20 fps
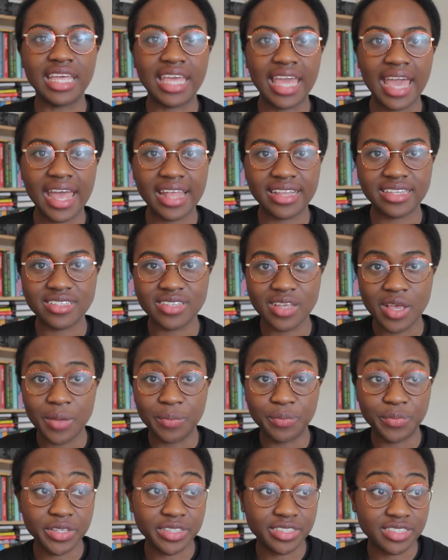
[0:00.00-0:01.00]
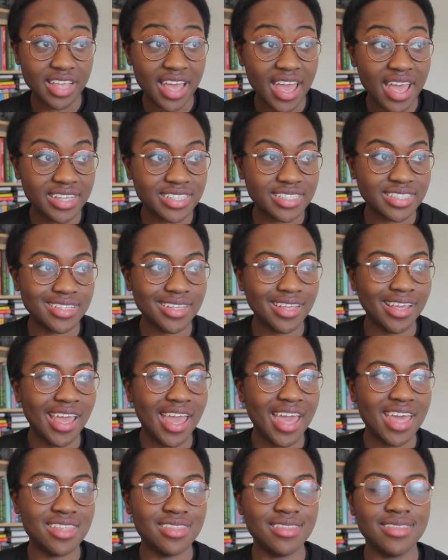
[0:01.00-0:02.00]
gets possessed
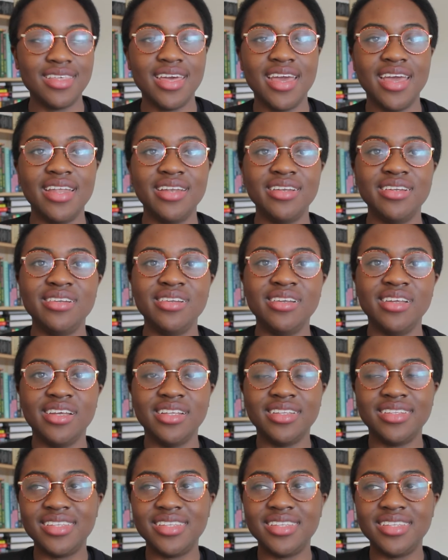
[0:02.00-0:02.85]
and then